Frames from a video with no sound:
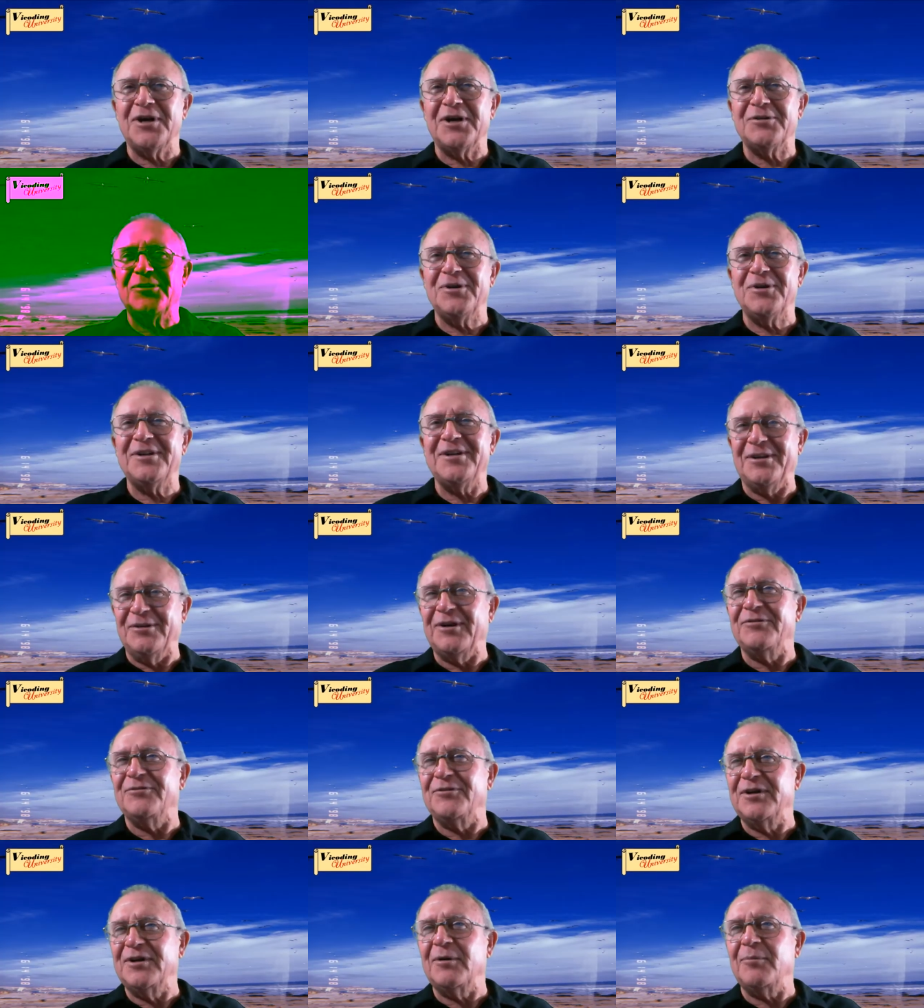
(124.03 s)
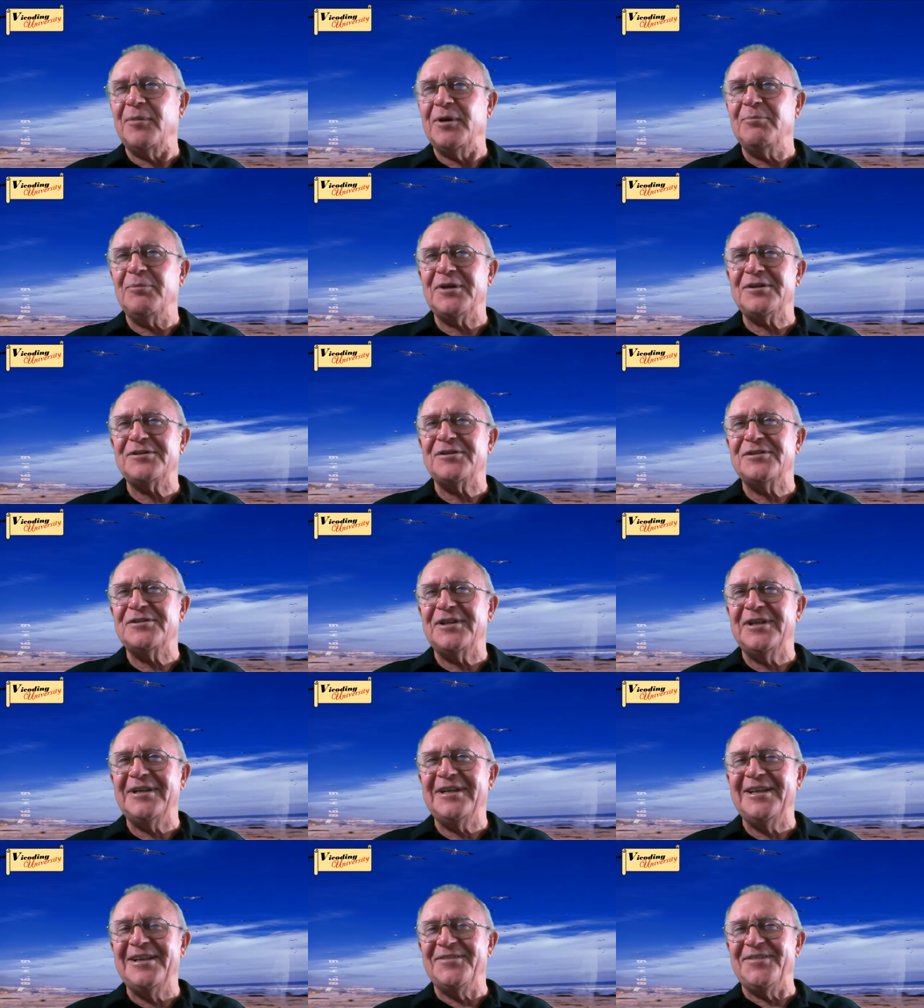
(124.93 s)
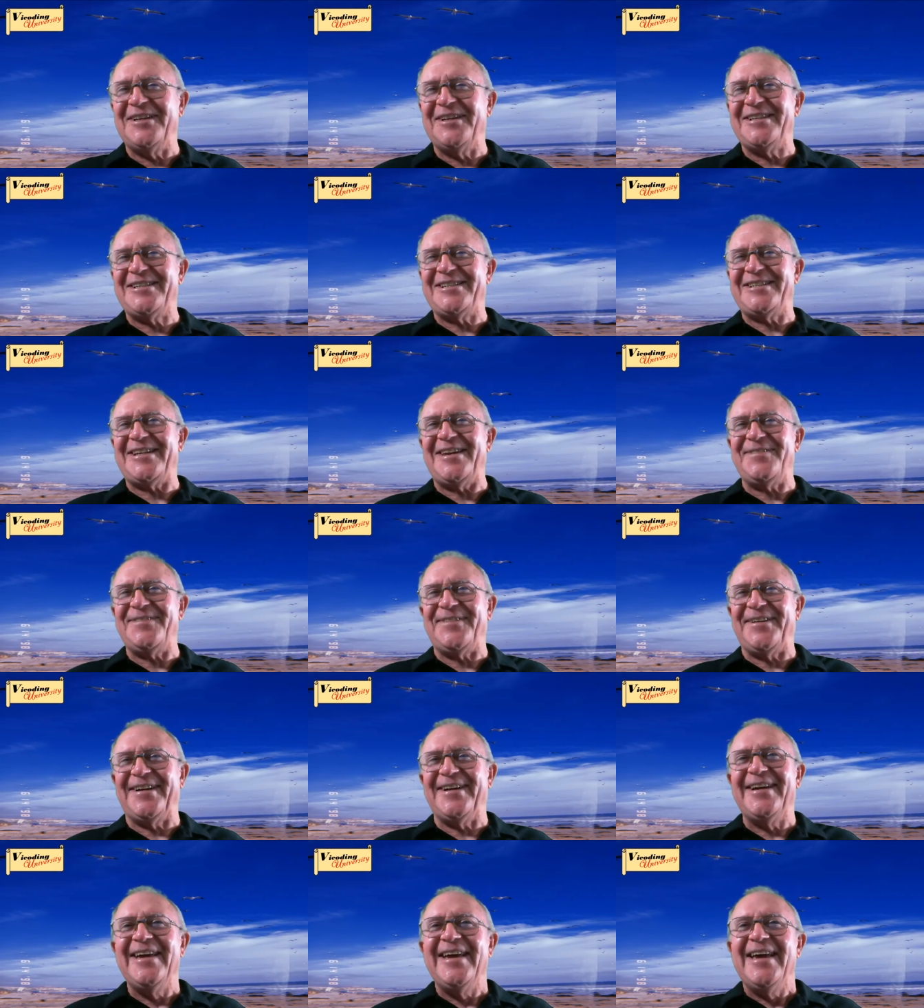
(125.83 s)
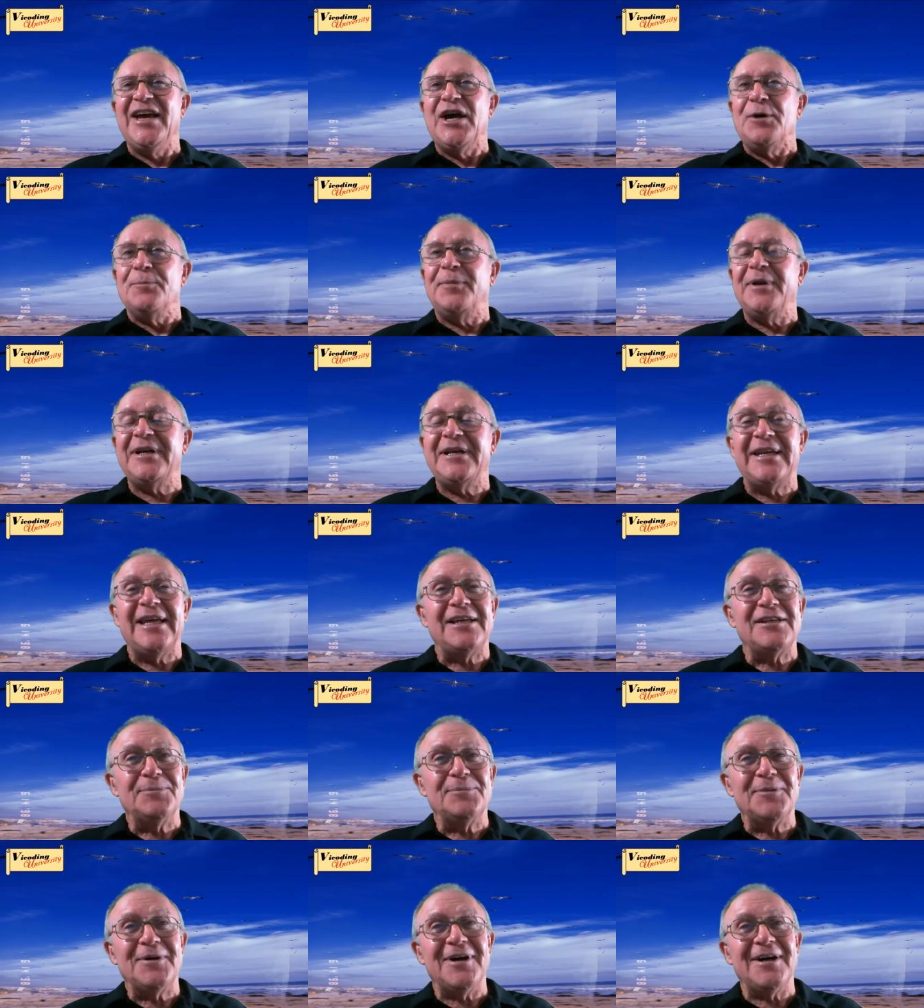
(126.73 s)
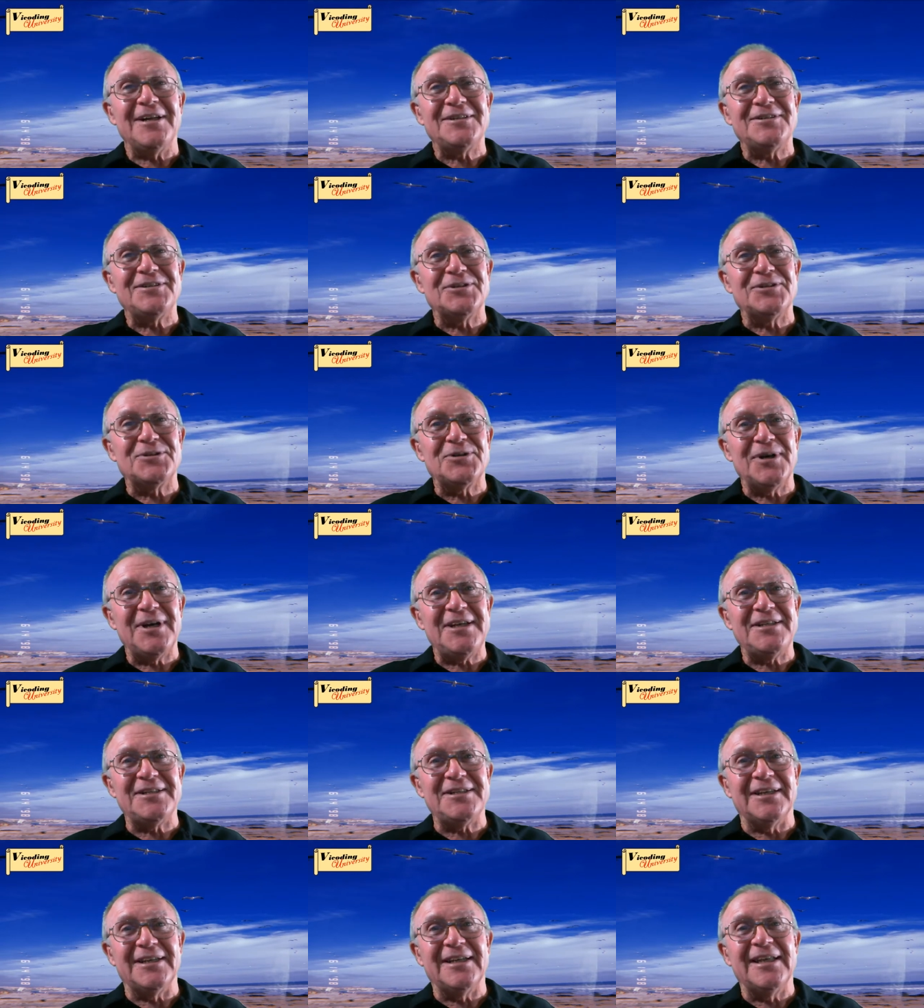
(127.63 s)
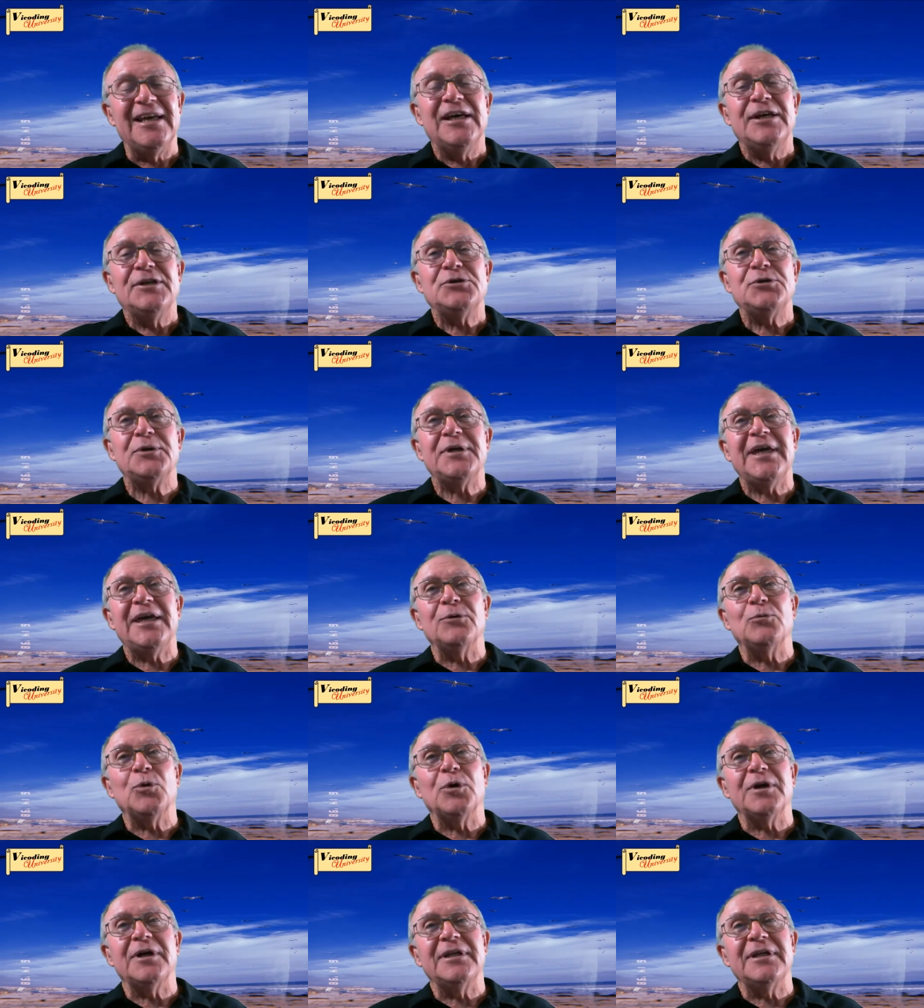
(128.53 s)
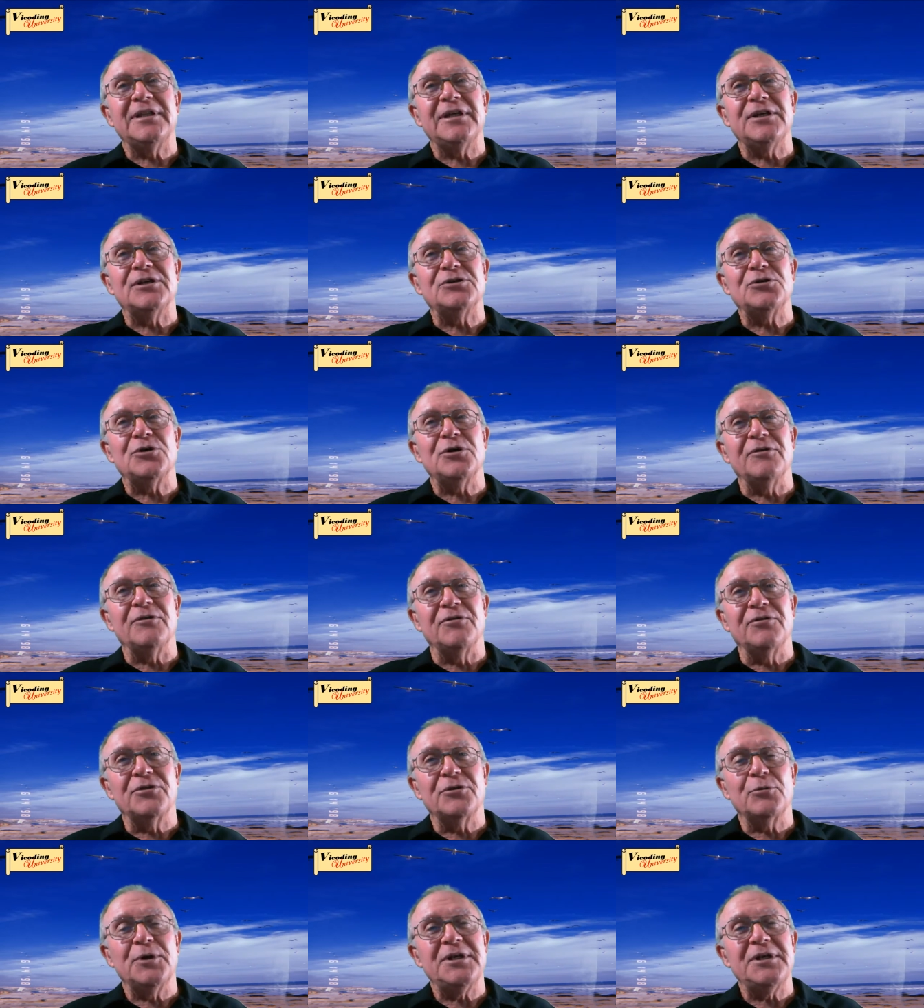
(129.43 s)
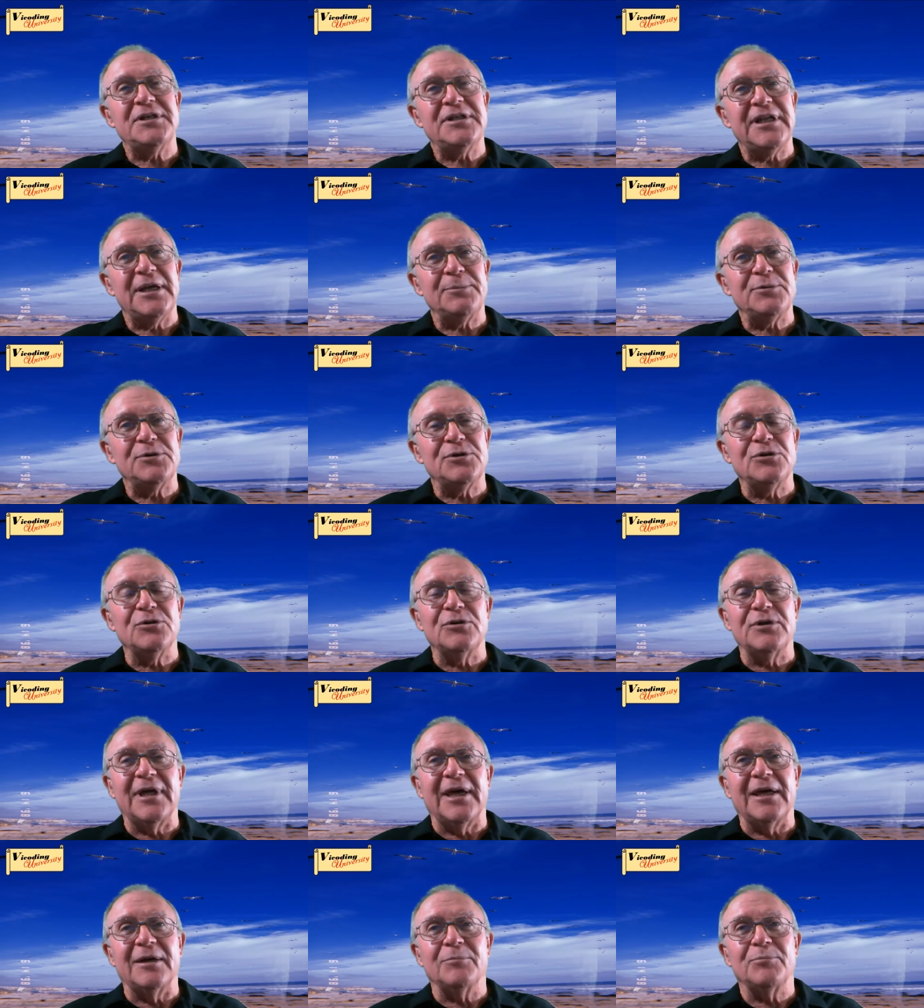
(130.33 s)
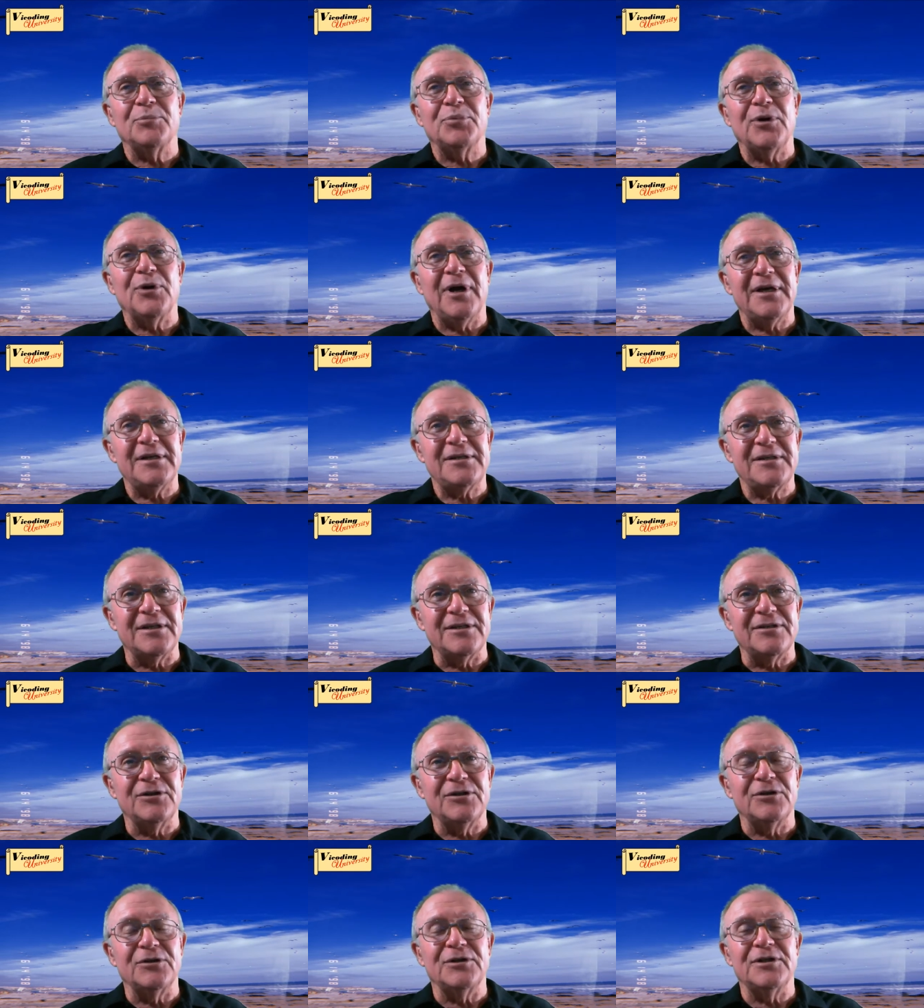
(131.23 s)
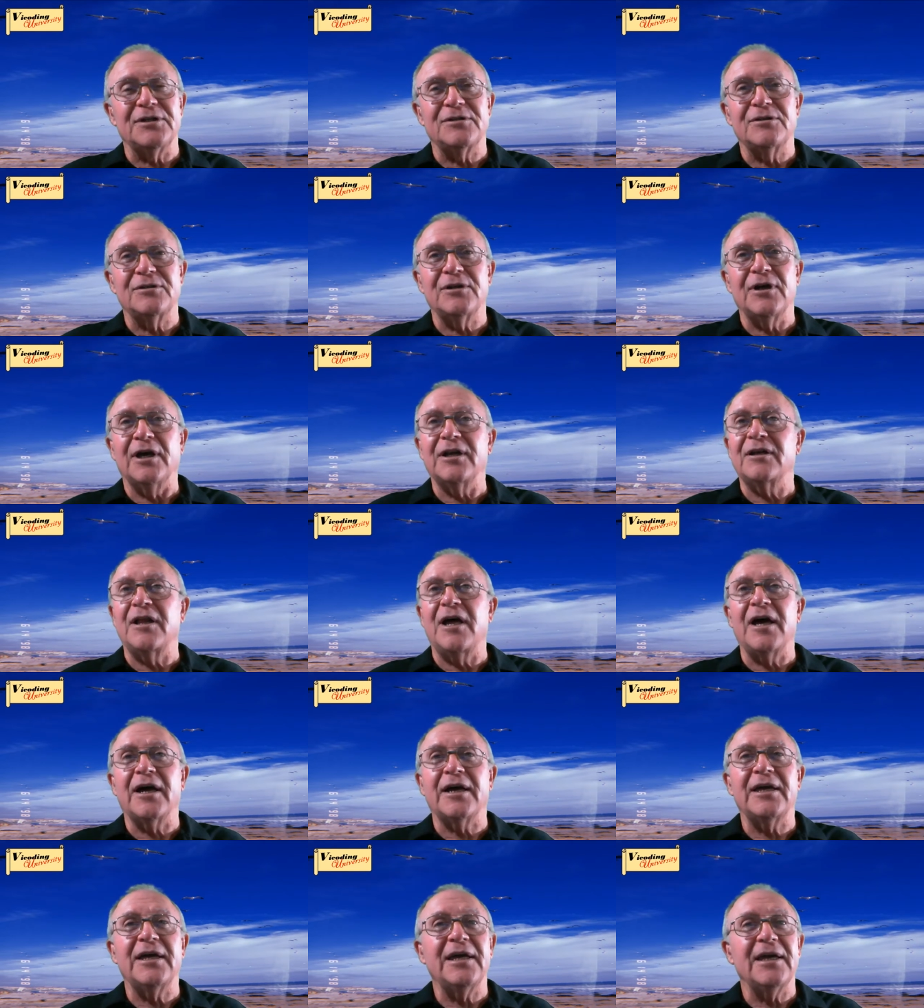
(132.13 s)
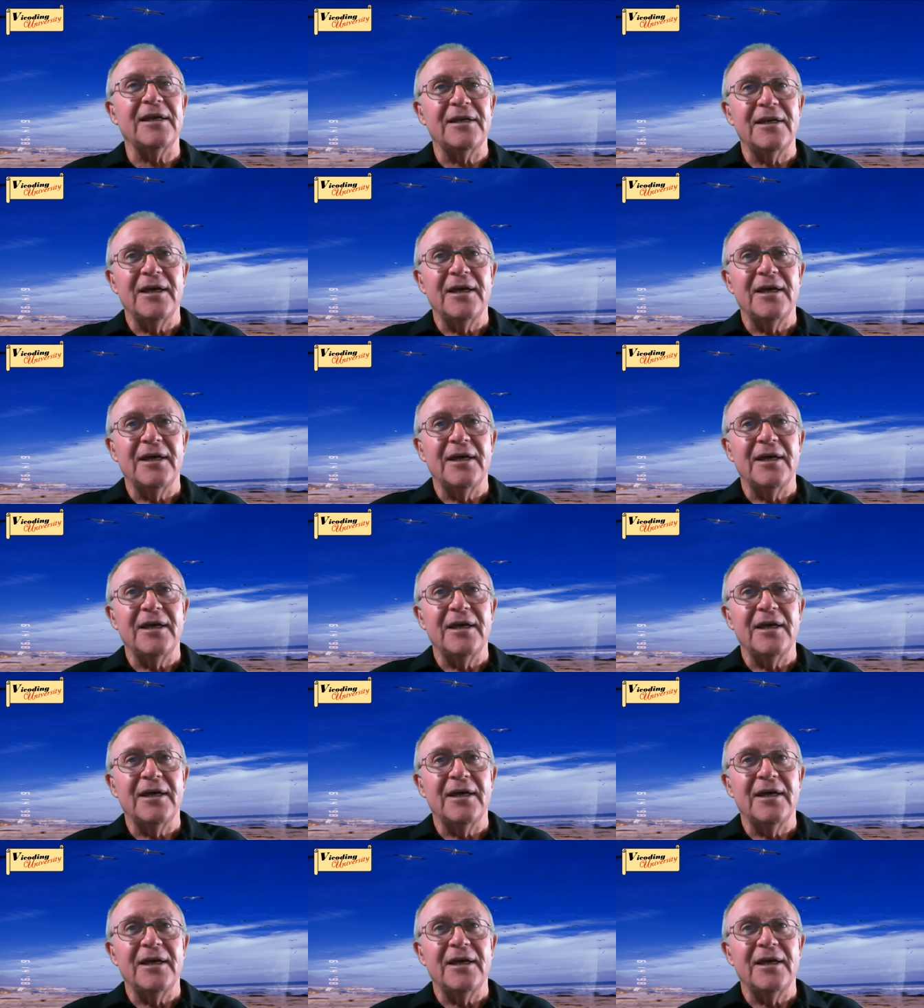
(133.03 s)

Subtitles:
word? I've got my muscles in a little bit of shape here, but it takes some concentration. So again, there's sort of 3 steps to that process. Just unlocking it.